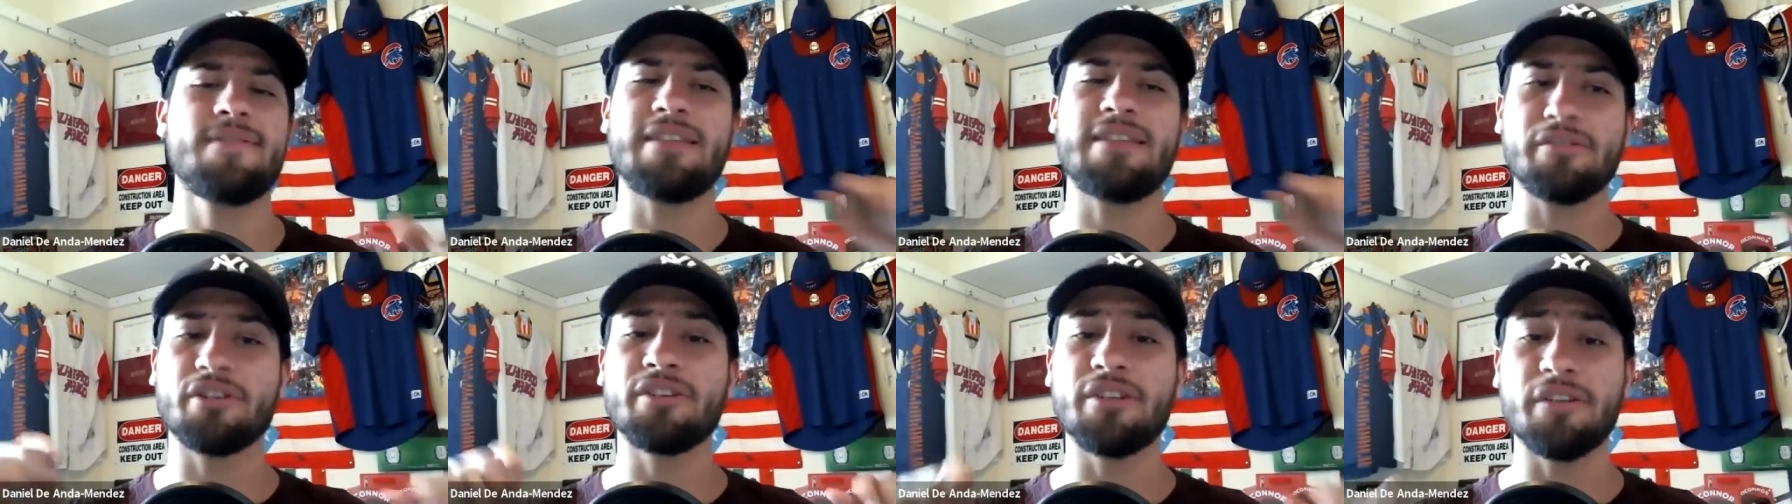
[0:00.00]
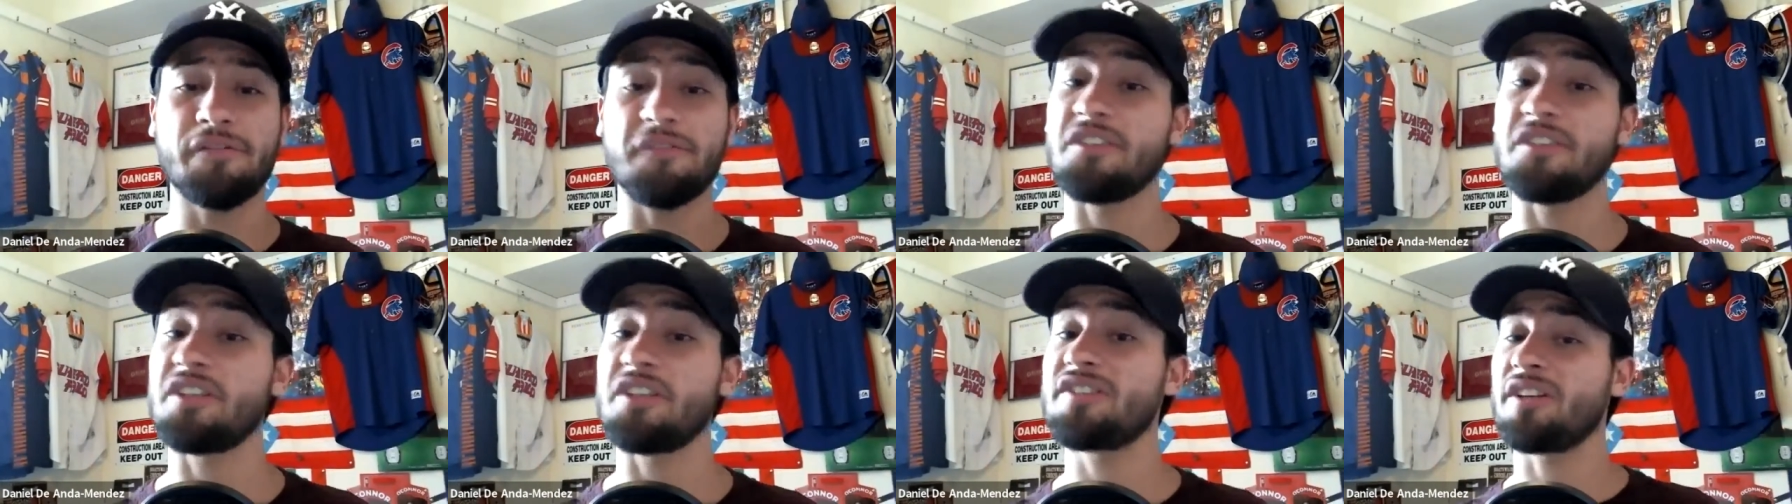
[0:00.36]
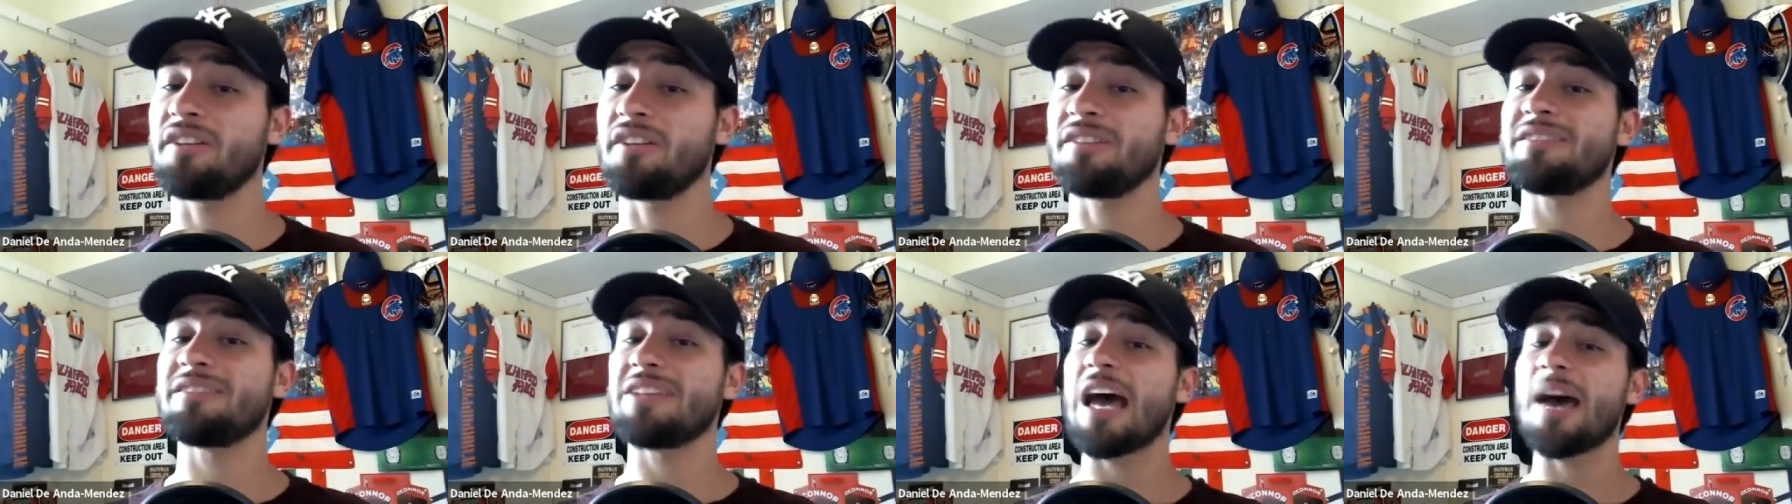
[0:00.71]
they're going to
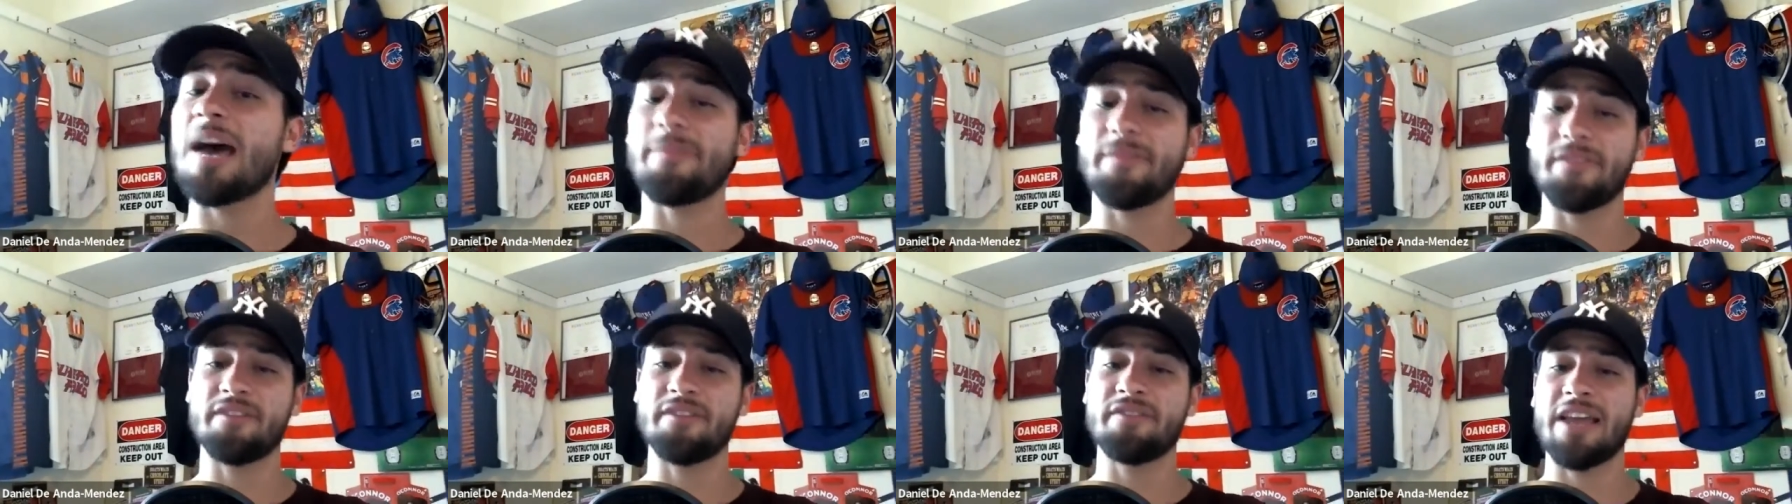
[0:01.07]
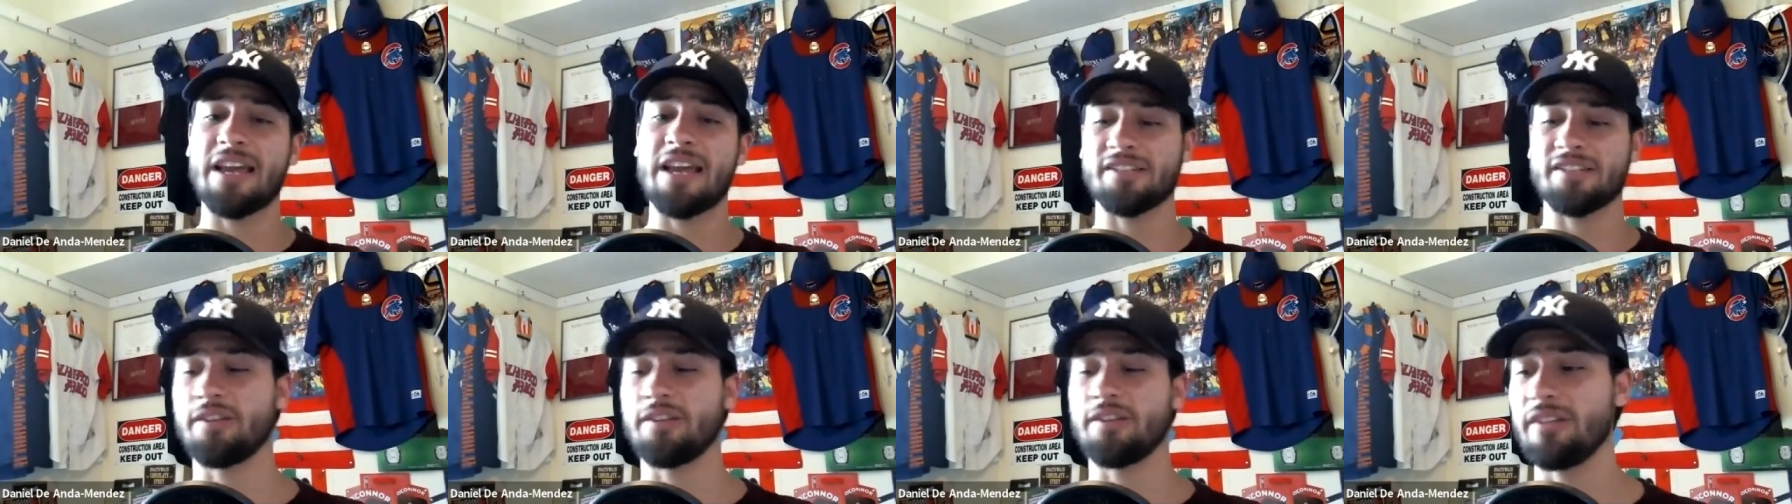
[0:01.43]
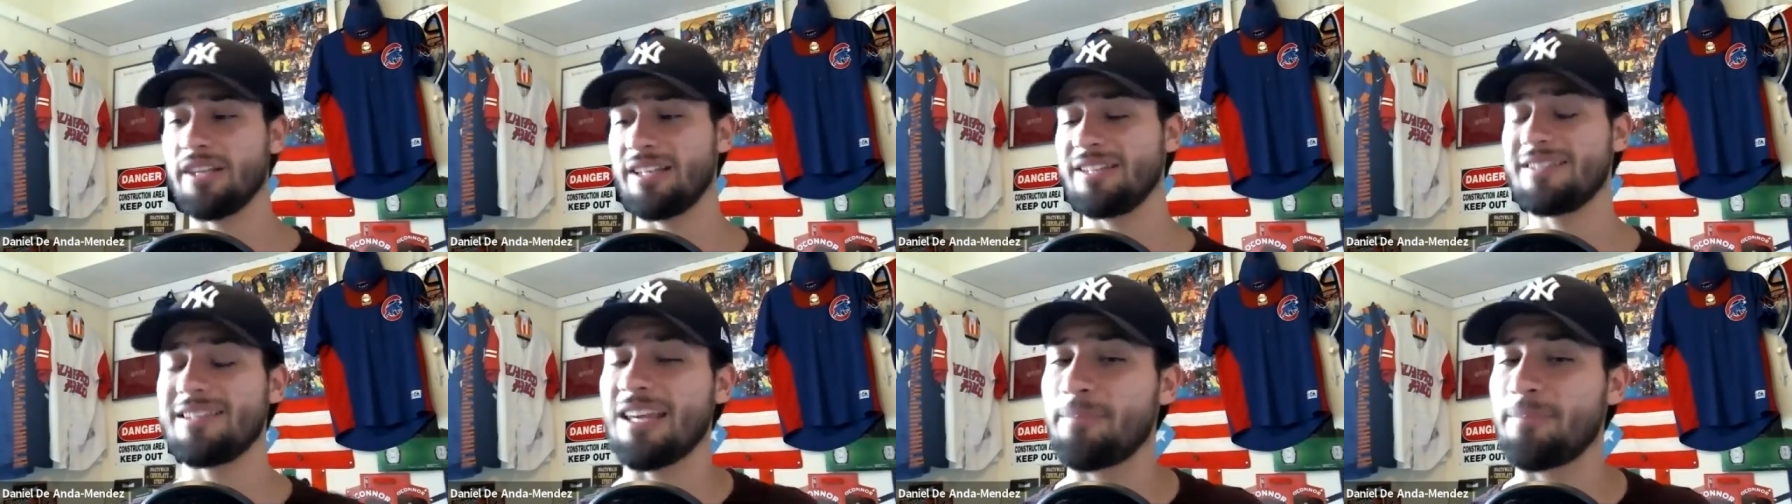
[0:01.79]
finish on top of the National
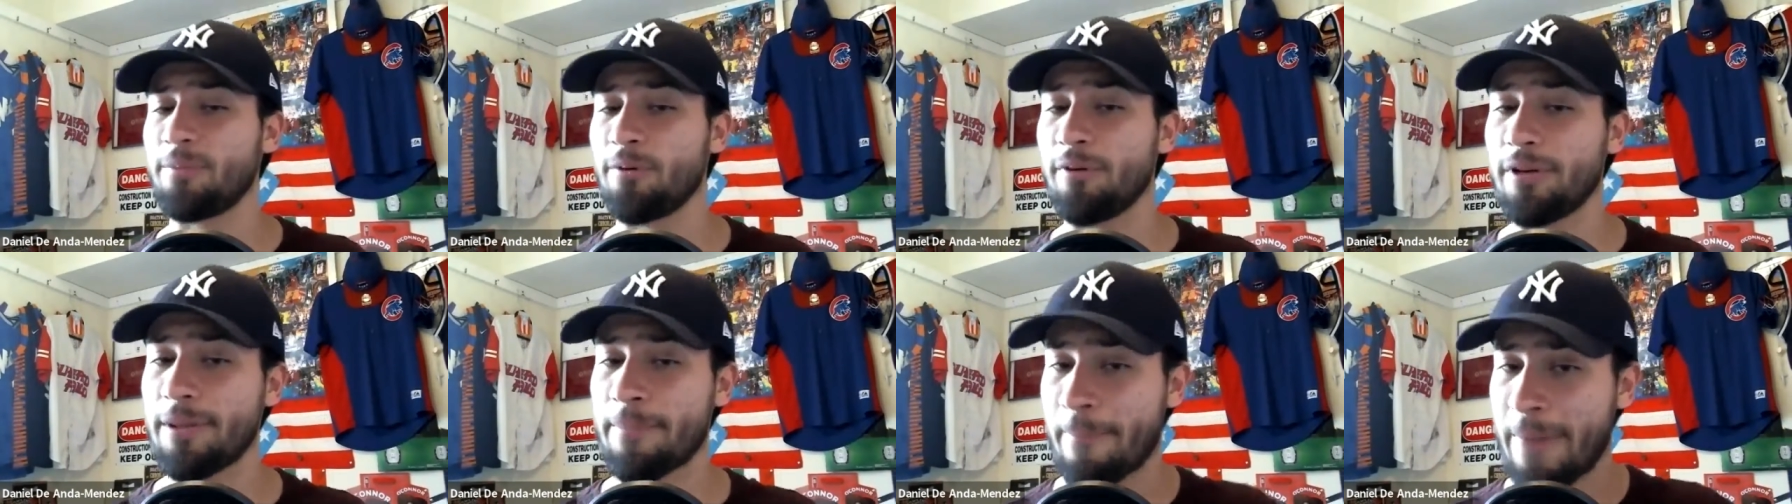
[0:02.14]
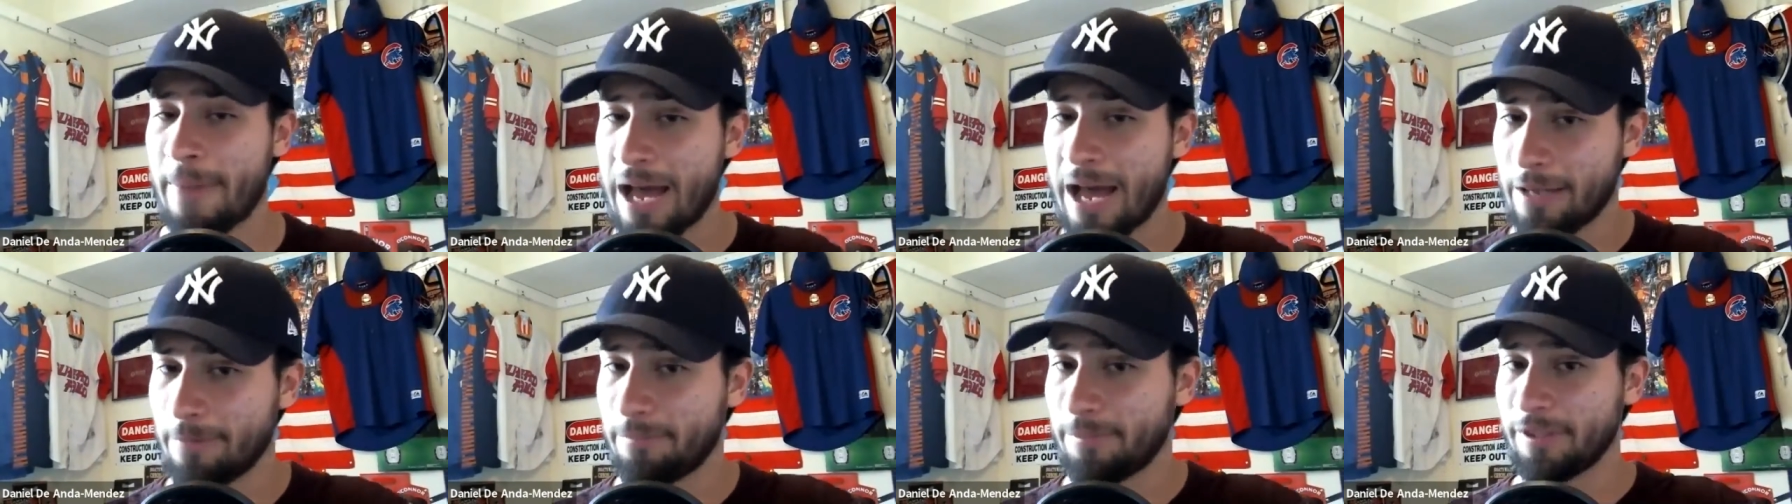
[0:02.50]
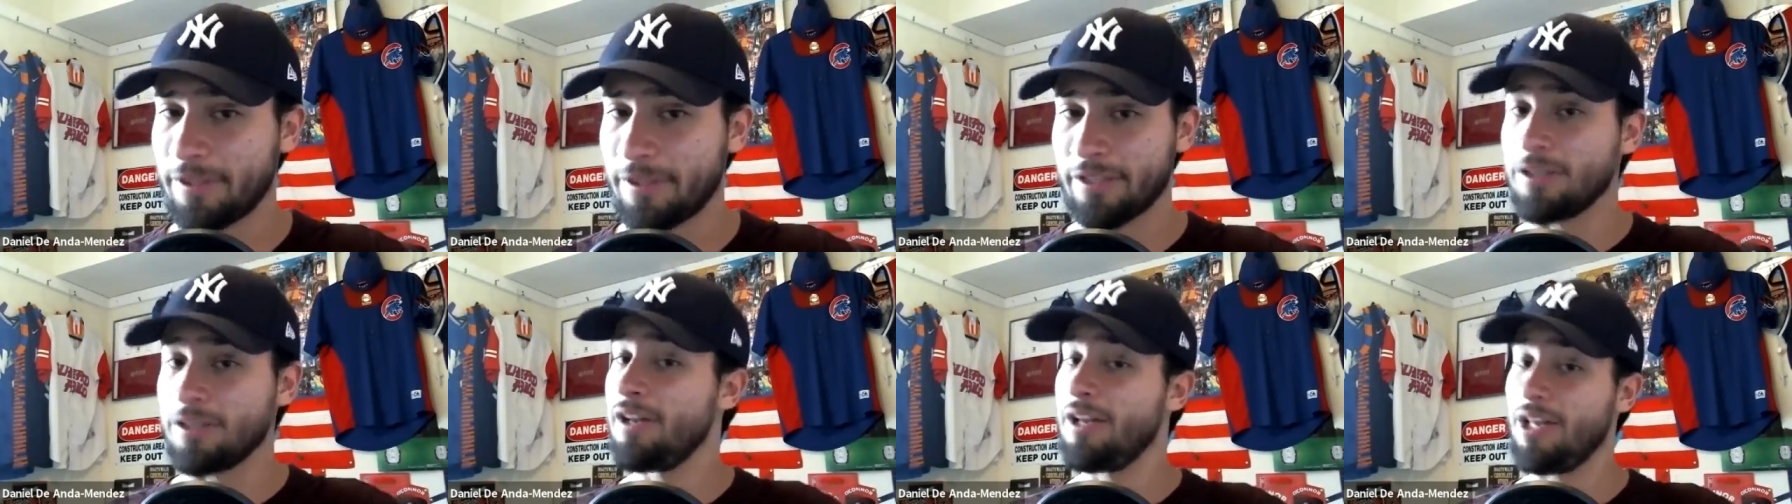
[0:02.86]
League table, in my
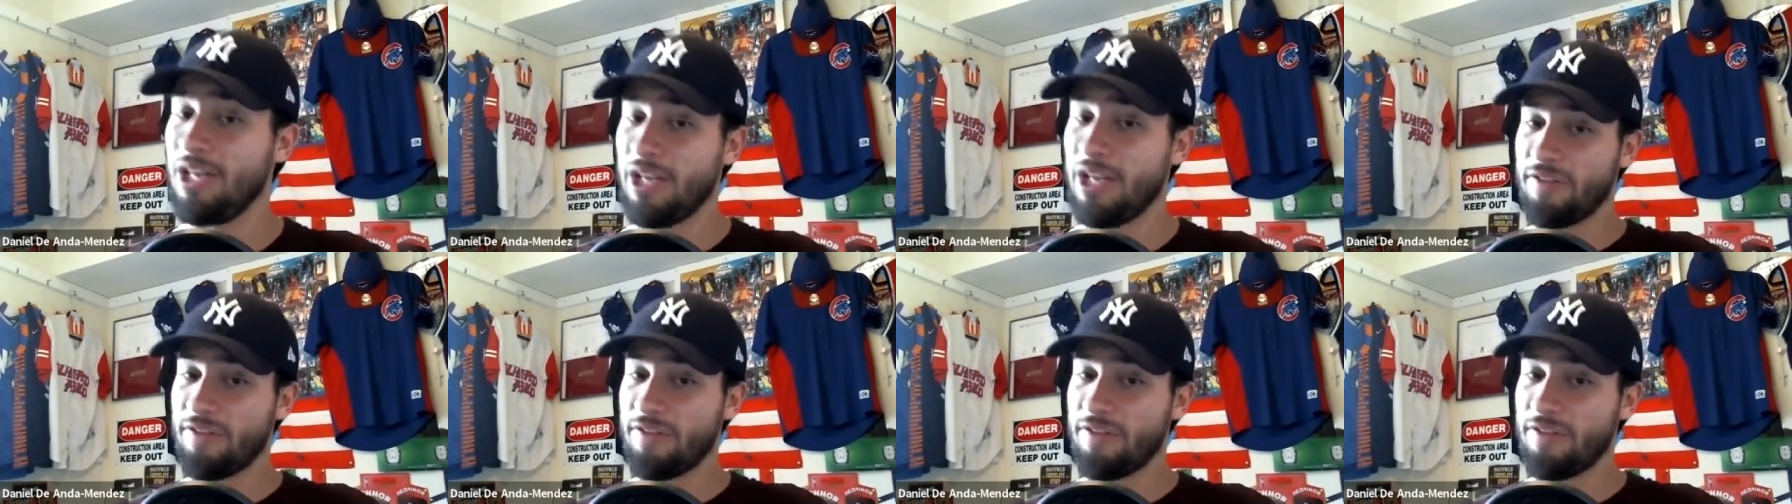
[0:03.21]
opinion, if